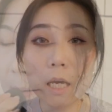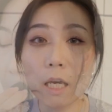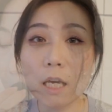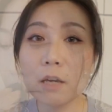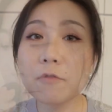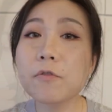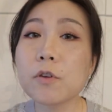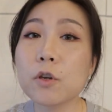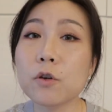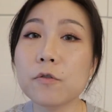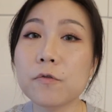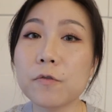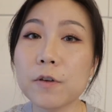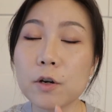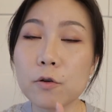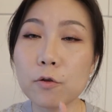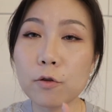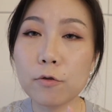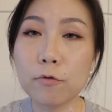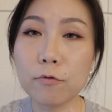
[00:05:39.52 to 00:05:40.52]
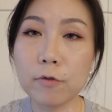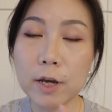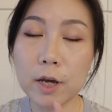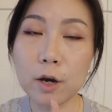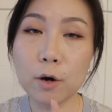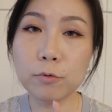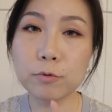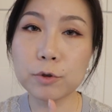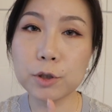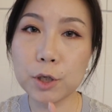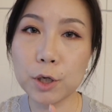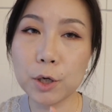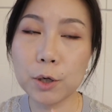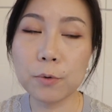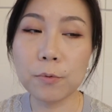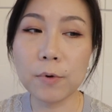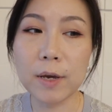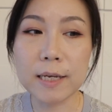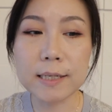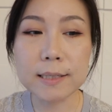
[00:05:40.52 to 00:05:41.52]
If you feel
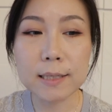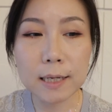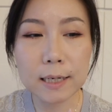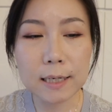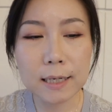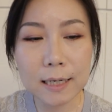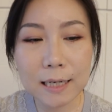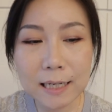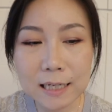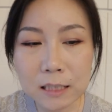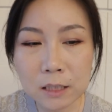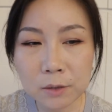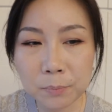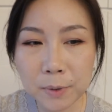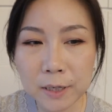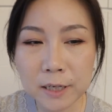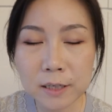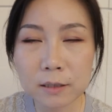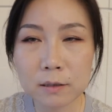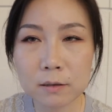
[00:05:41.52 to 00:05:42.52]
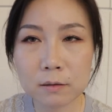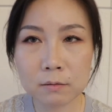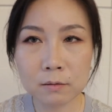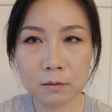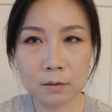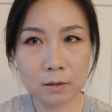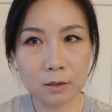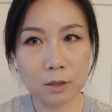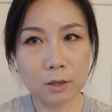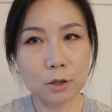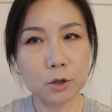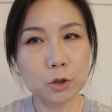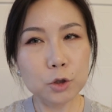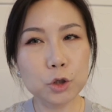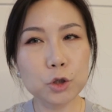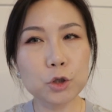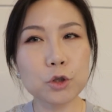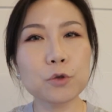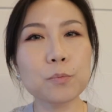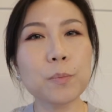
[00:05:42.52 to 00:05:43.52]
302 is a little bit
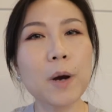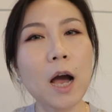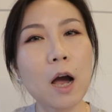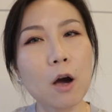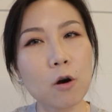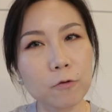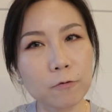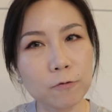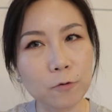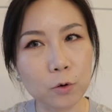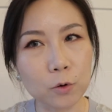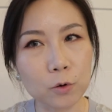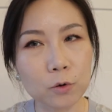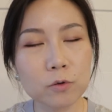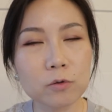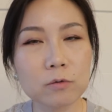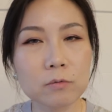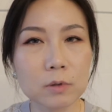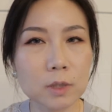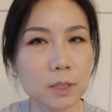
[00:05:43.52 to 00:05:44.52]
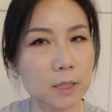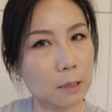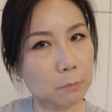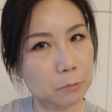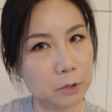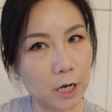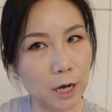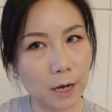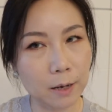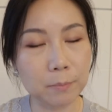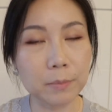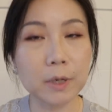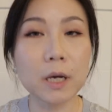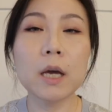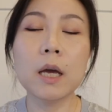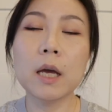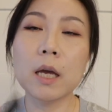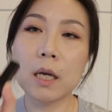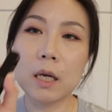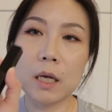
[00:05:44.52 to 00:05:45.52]
too powerful sometime,
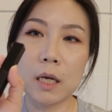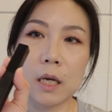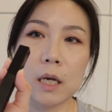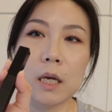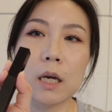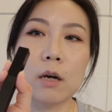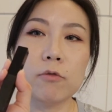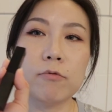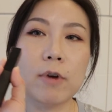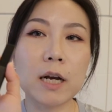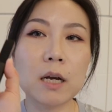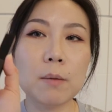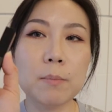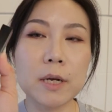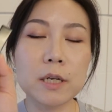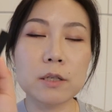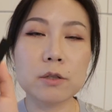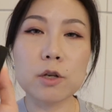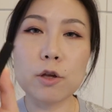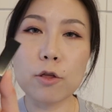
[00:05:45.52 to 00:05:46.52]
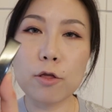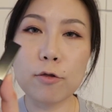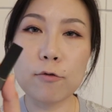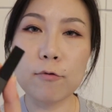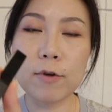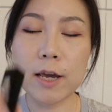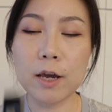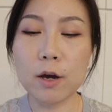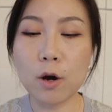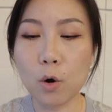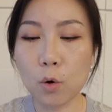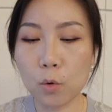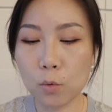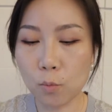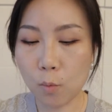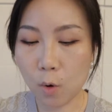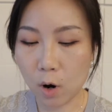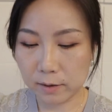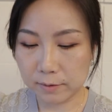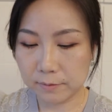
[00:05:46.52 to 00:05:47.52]
recommend
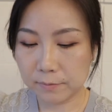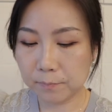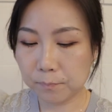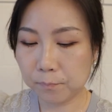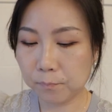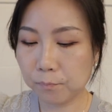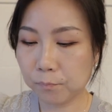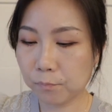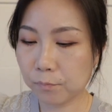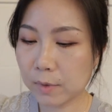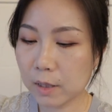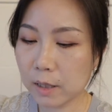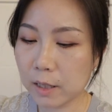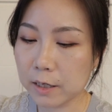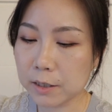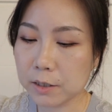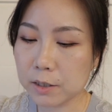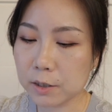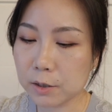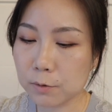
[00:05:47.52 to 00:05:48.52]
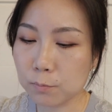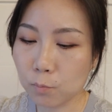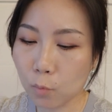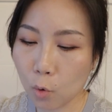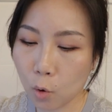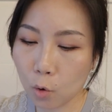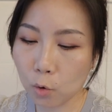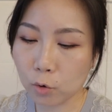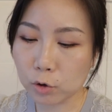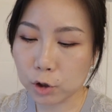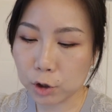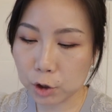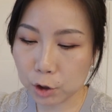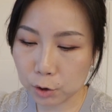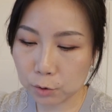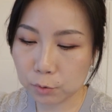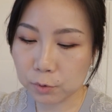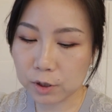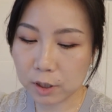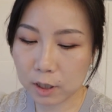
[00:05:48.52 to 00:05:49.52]
301. This is more
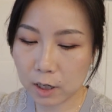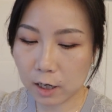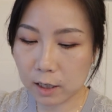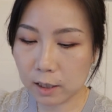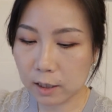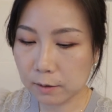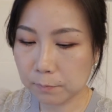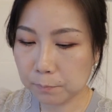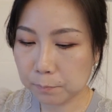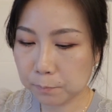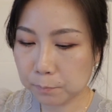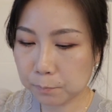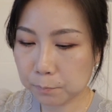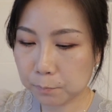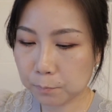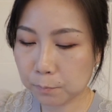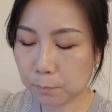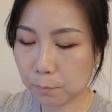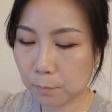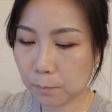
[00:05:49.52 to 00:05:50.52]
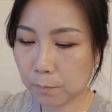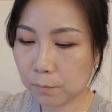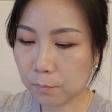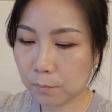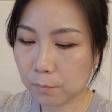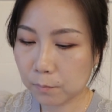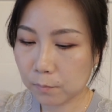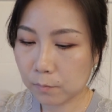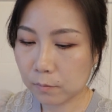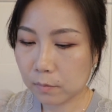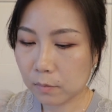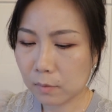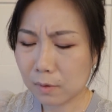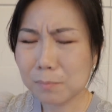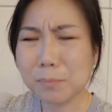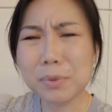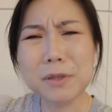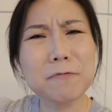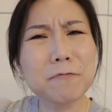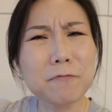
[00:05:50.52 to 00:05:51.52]
nude color,
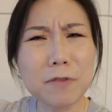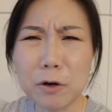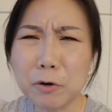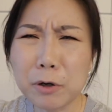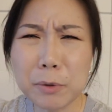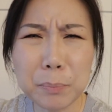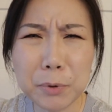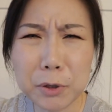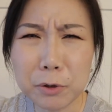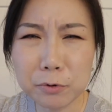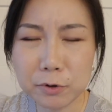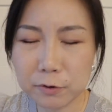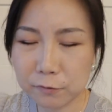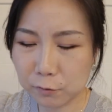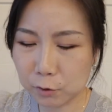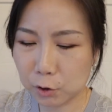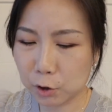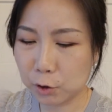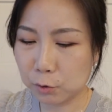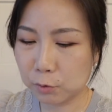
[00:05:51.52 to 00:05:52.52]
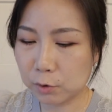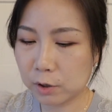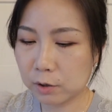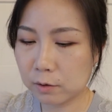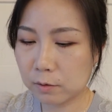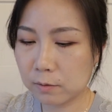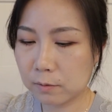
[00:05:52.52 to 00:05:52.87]
but very beautiful nude.